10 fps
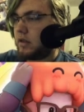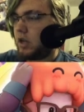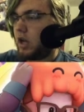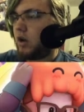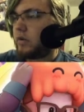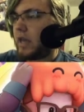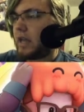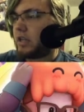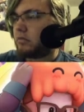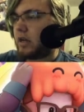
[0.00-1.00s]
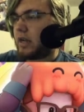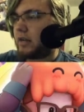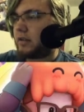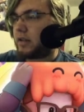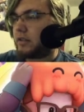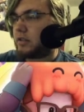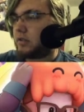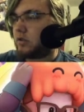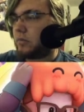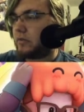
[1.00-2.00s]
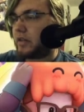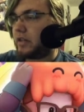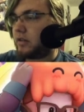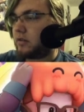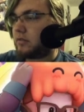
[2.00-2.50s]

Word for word: Oh, yeah, you're right. I can just lure him over here.